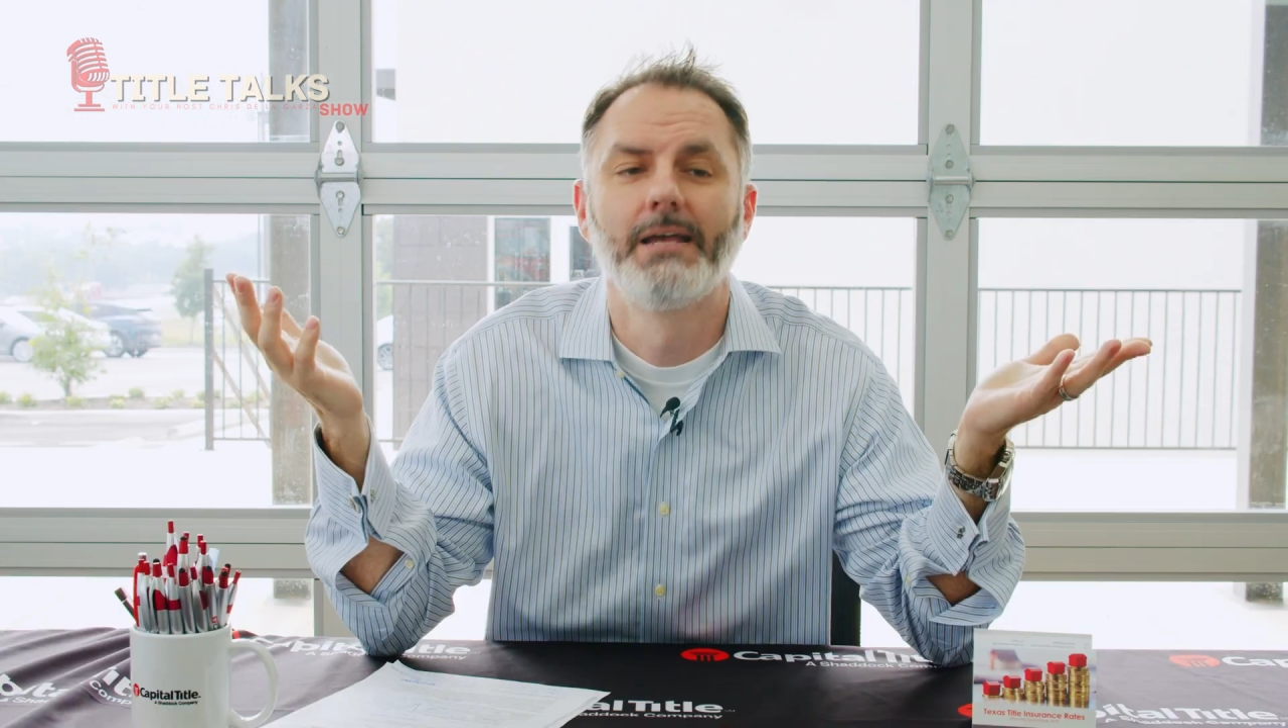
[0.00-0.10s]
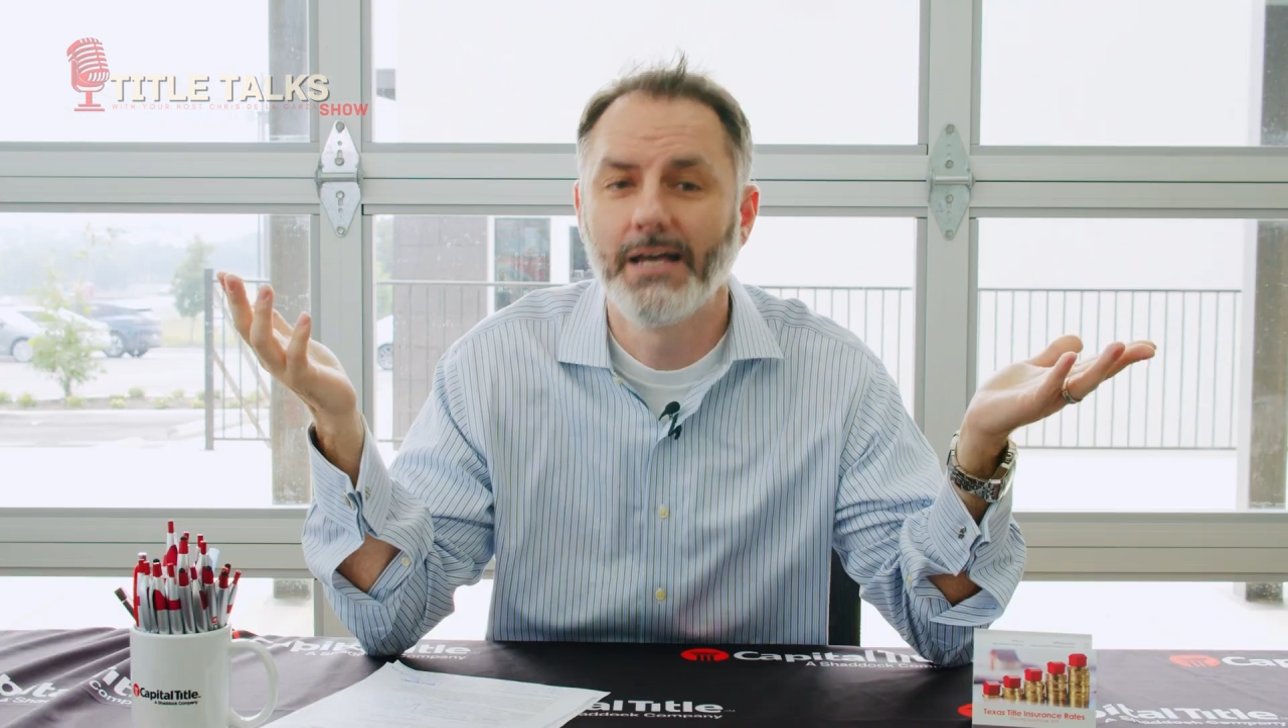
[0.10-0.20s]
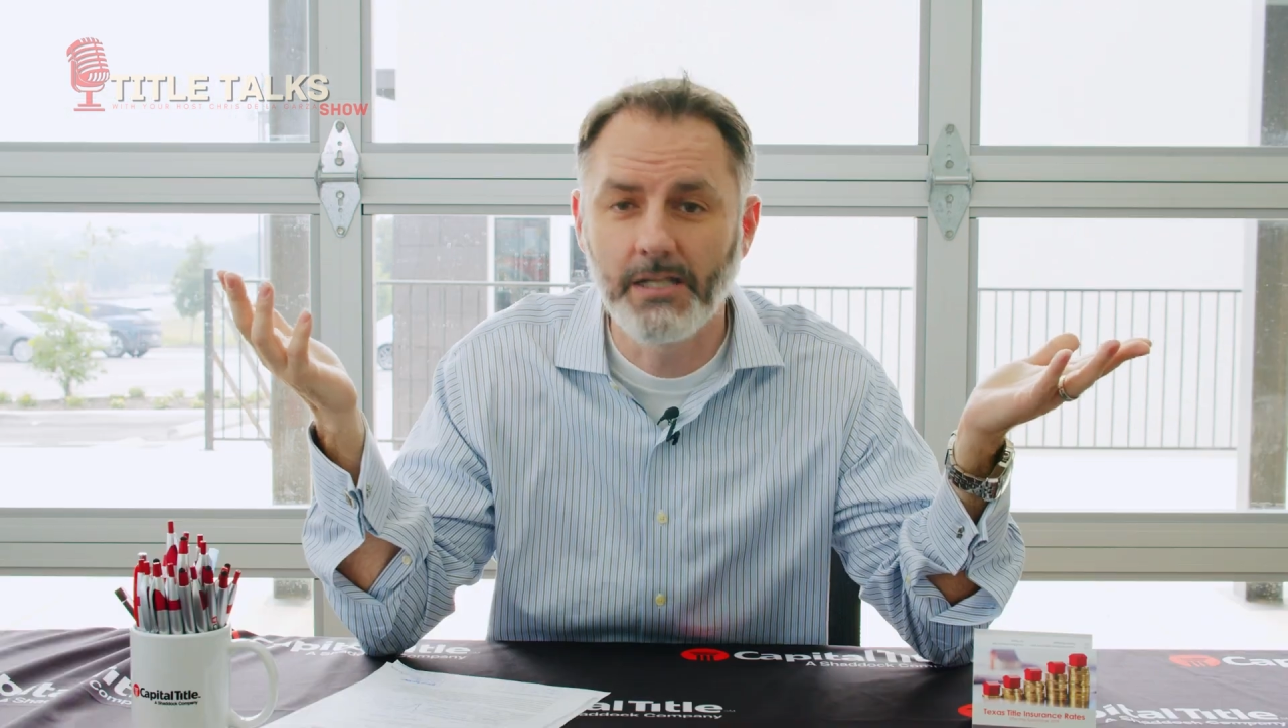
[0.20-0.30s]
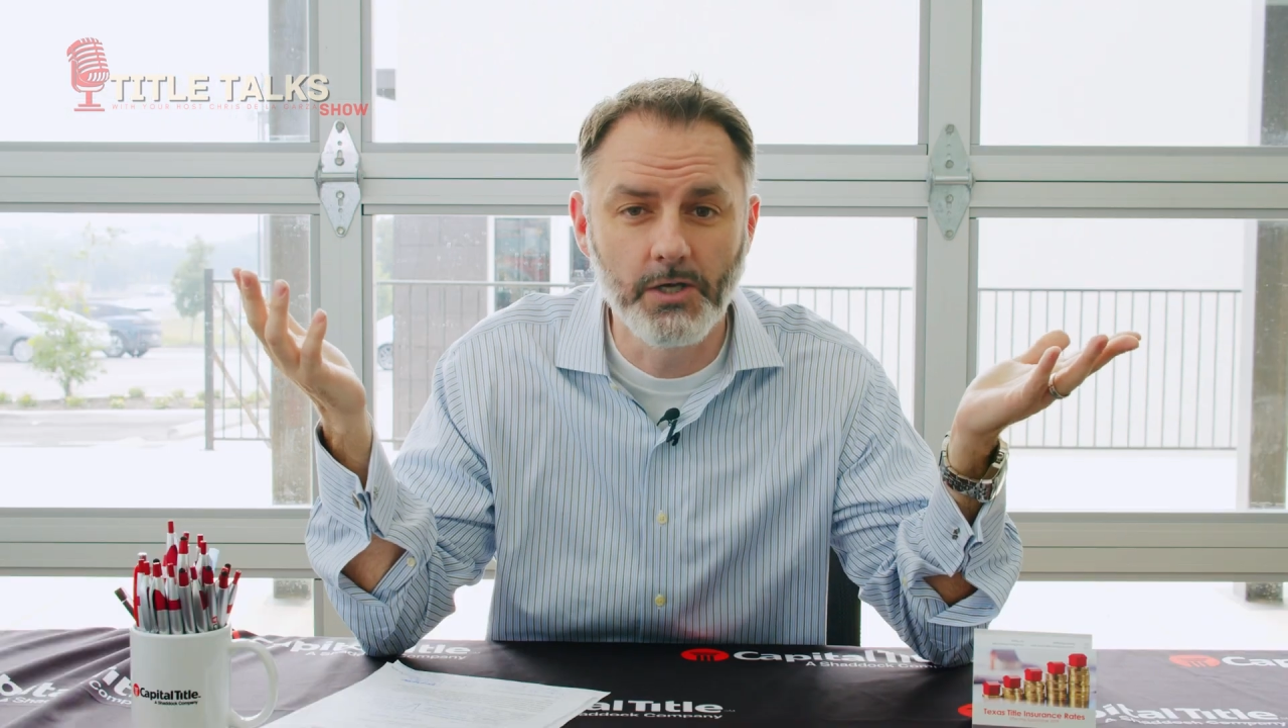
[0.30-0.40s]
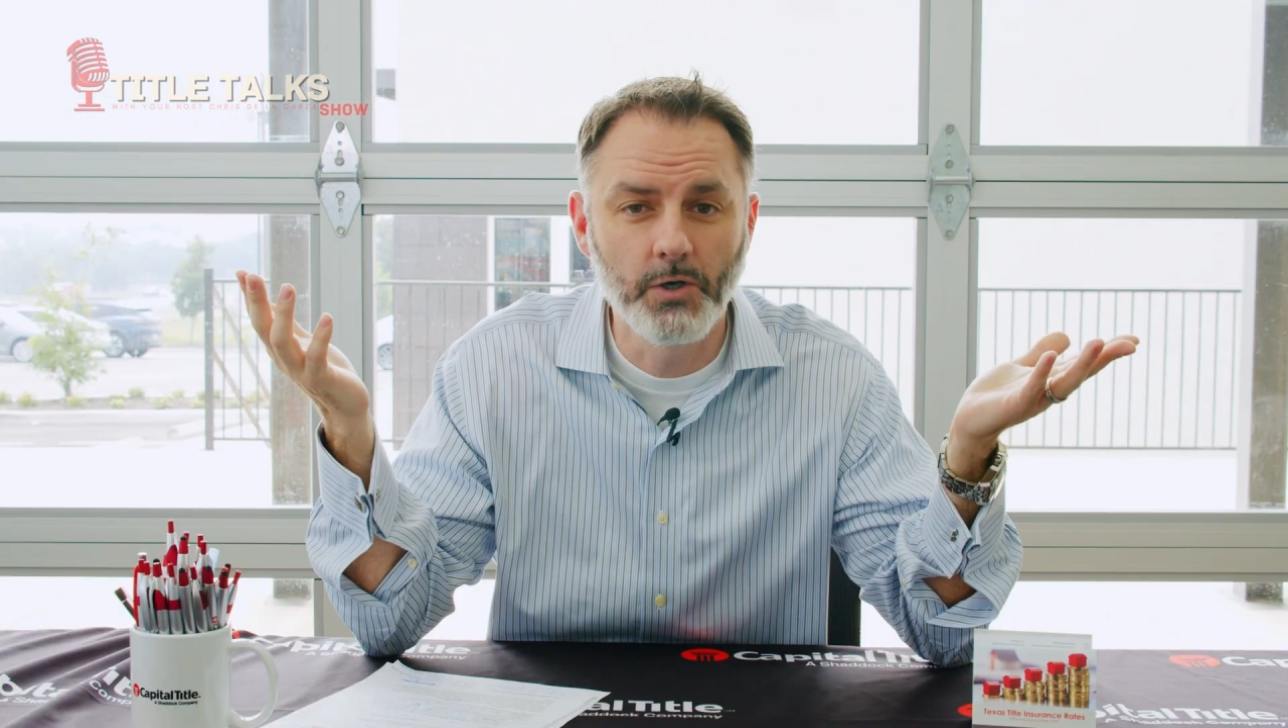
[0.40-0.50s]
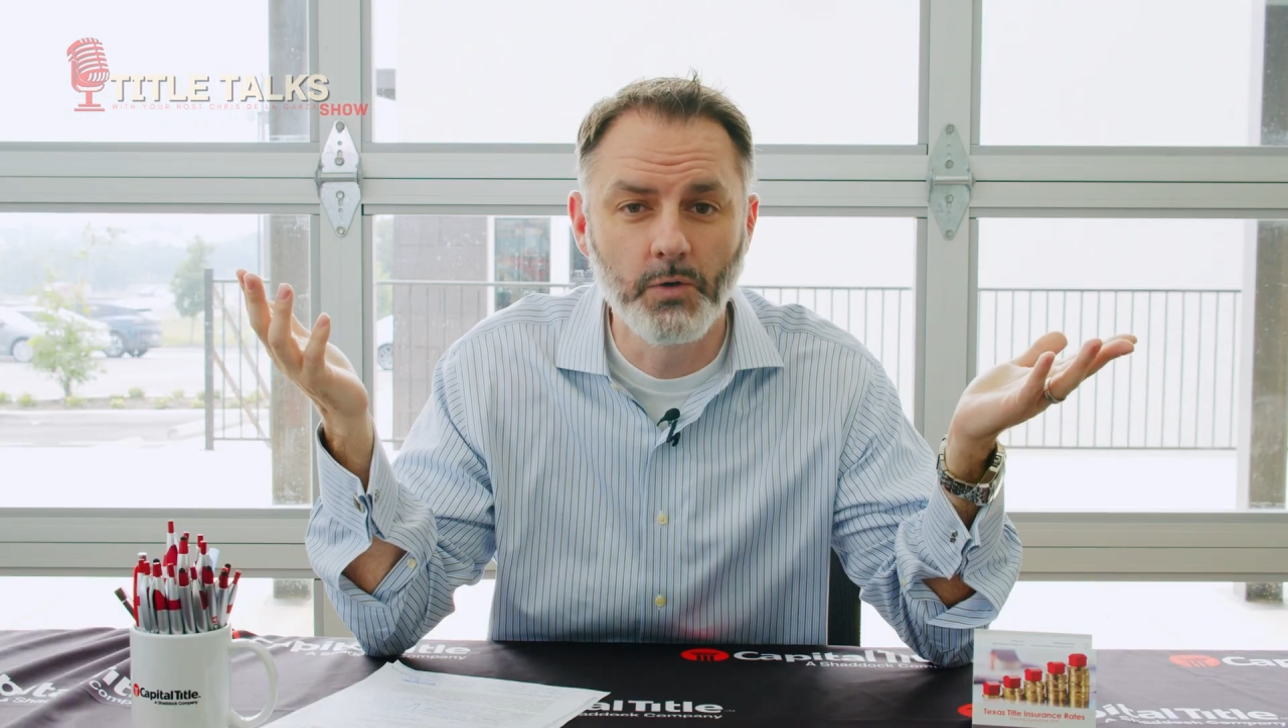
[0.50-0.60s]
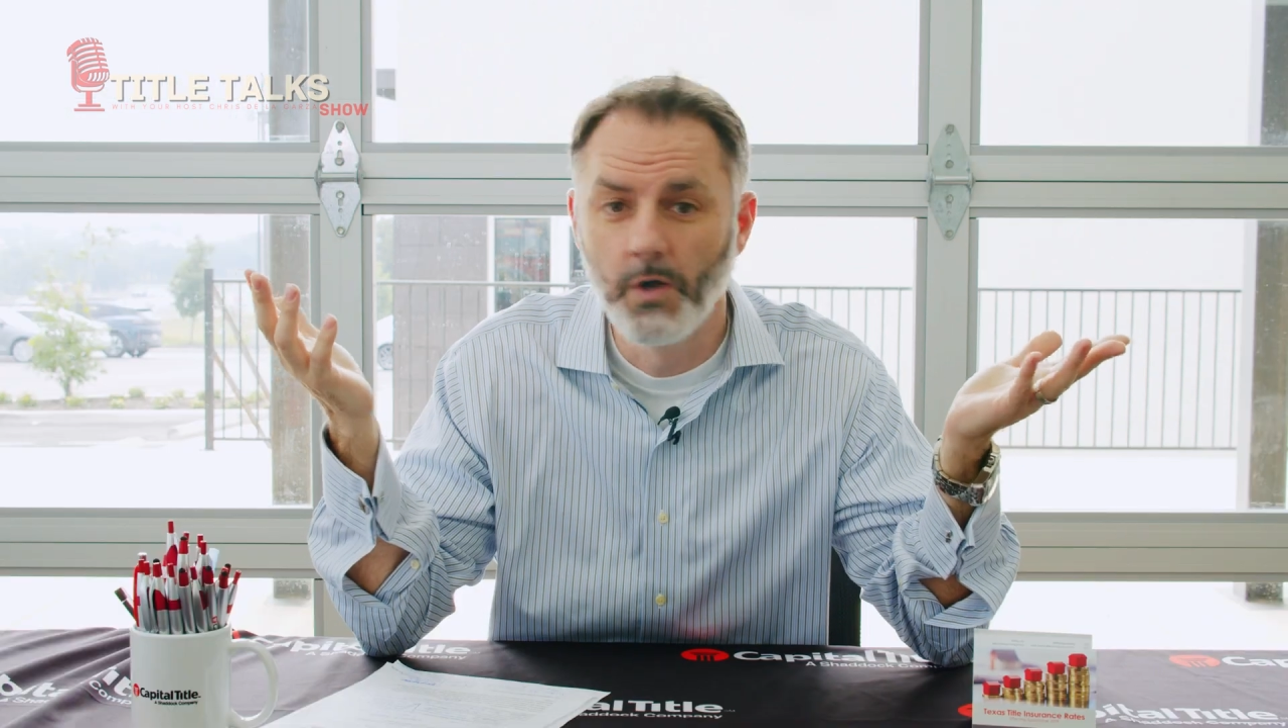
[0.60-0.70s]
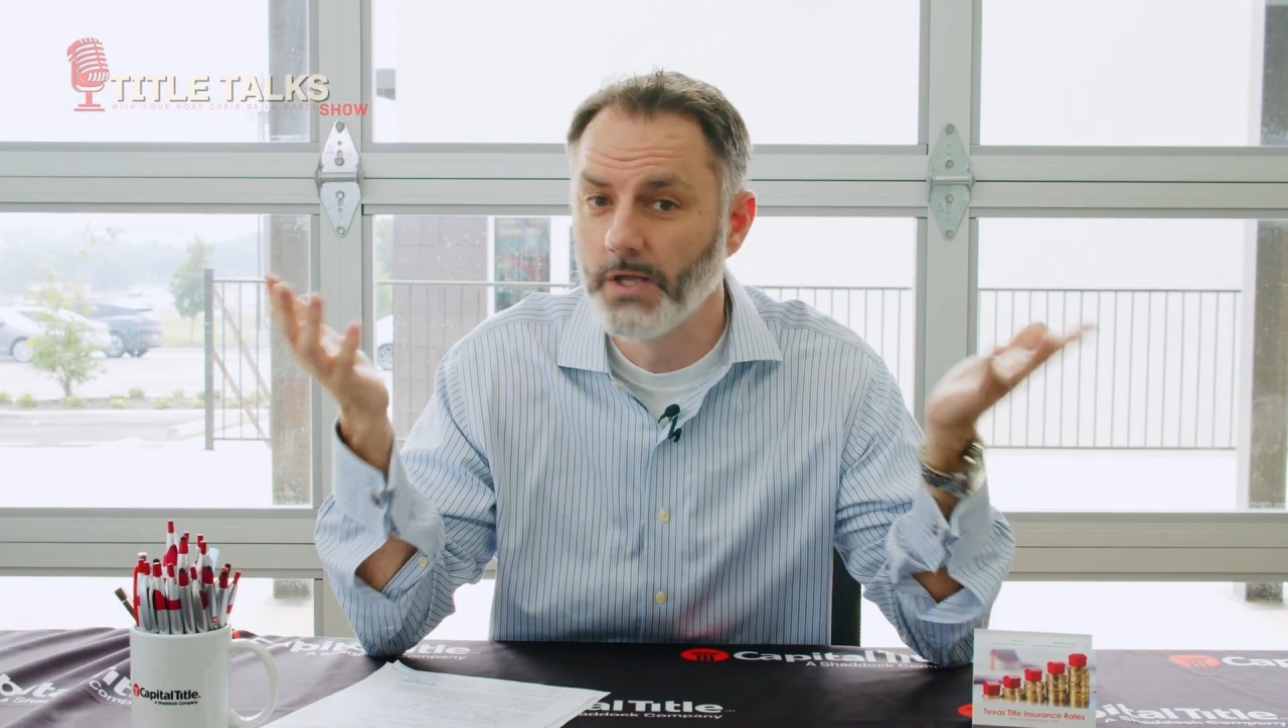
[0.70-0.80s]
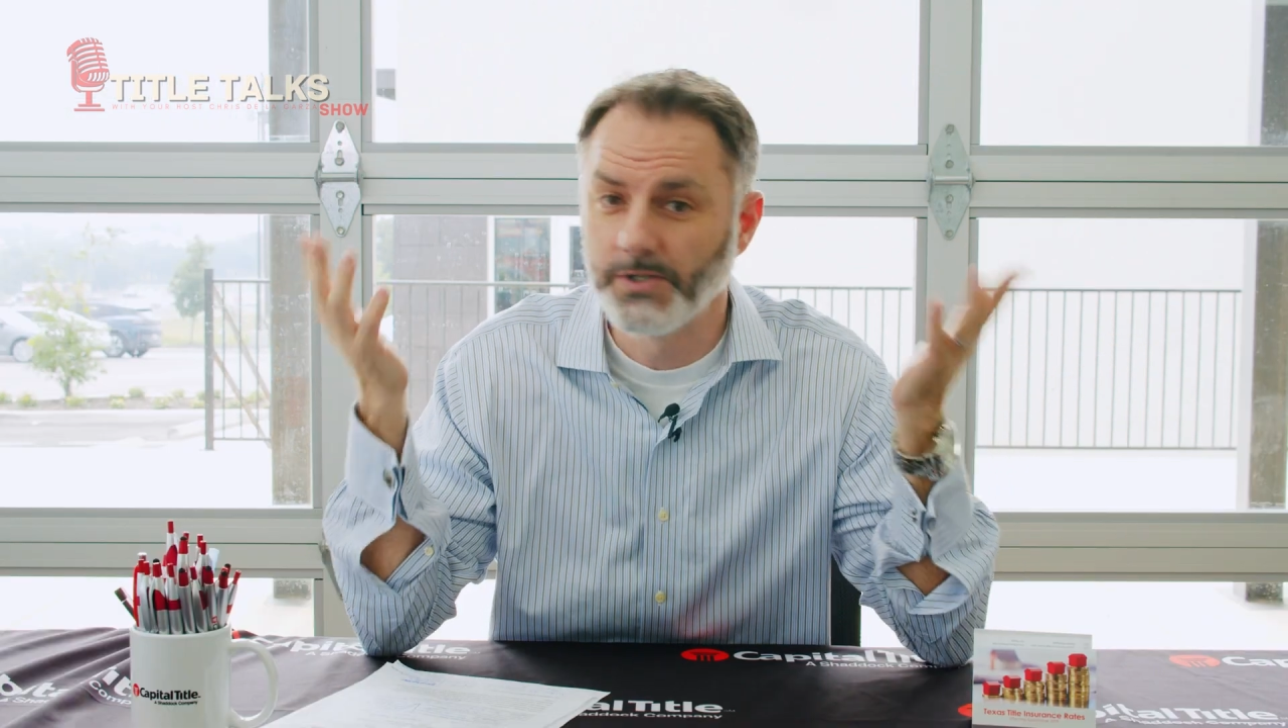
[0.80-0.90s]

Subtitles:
Hello,